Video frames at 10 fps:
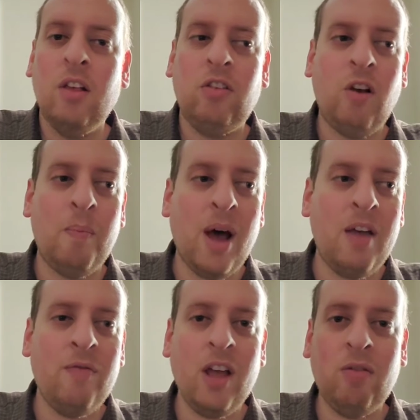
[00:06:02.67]
So my
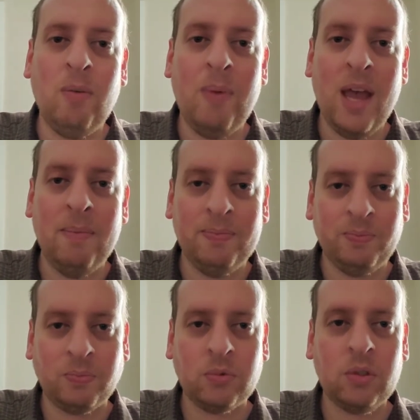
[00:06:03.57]
advice would be
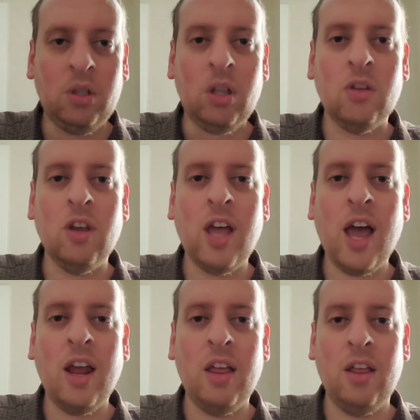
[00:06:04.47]
to
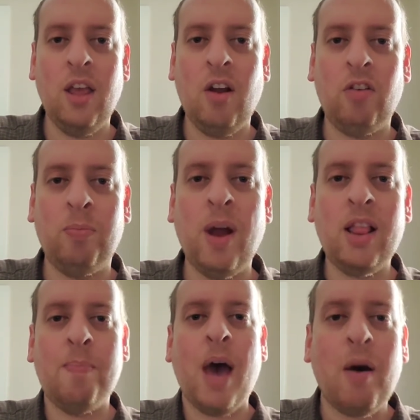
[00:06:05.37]
kind of,
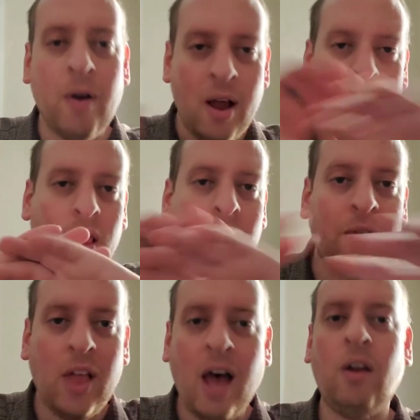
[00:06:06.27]
spread the power
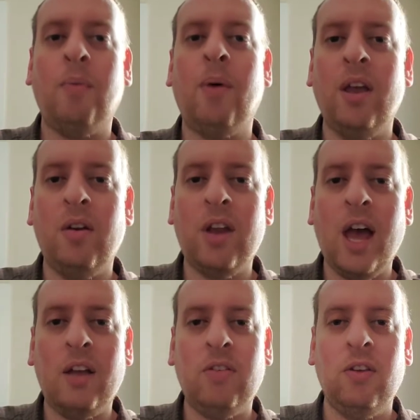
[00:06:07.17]
level out among your
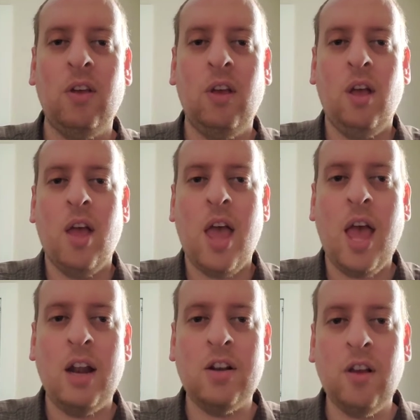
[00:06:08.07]
decks
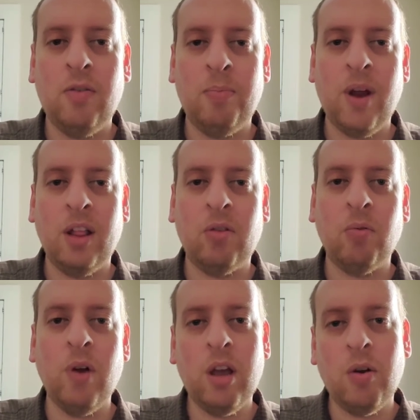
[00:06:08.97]
and just bring
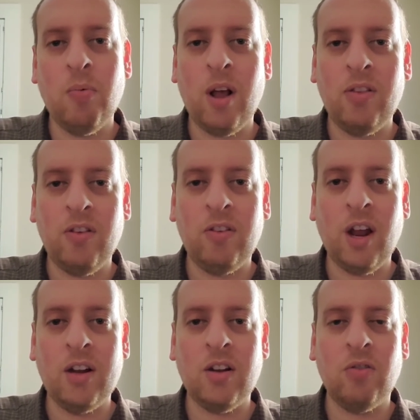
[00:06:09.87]
3 good ones
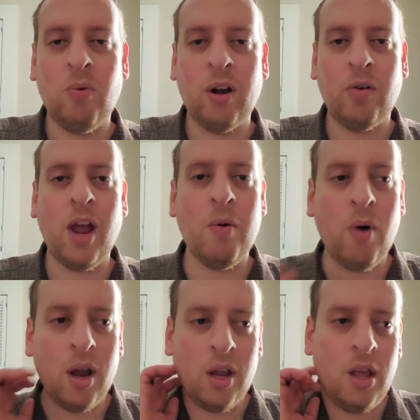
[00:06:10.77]
instead of just 1 great
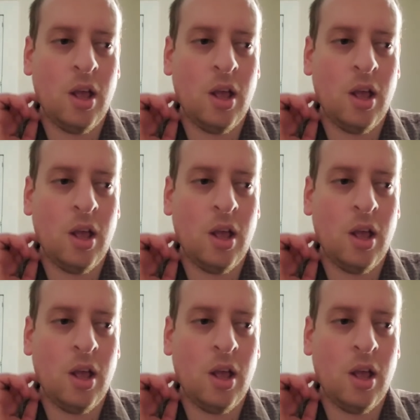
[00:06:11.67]
one.